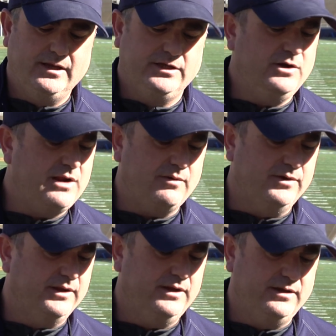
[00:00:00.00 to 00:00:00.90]
You know, not
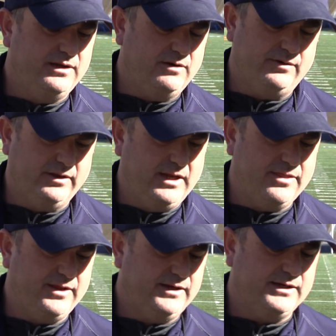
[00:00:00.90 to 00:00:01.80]
really. I
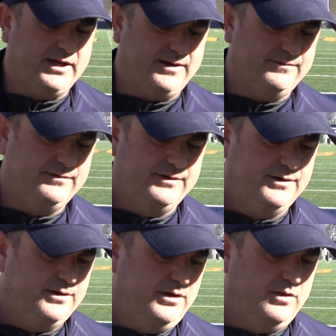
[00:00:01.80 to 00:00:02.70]
think, you know,
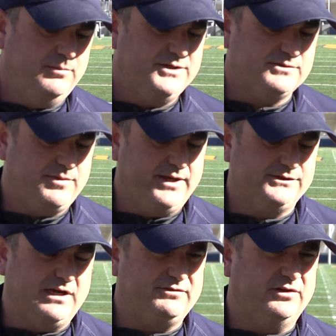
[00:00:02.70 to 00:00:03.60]
there'll be some things
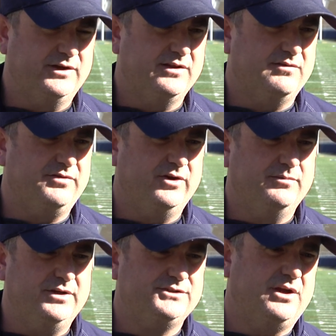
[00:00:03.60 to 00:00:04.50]
after you look at the film
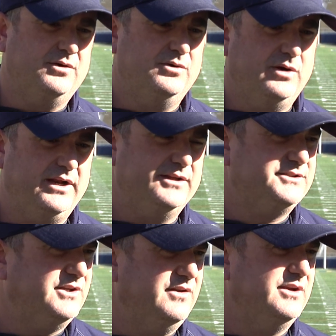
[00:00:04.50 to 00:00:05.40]
that you say, ooh, I didn't
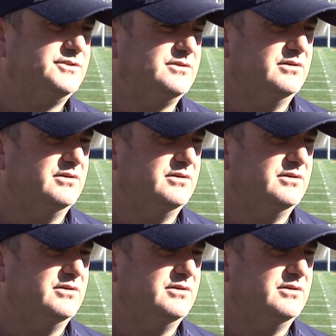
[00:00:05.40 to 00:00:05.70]
see this.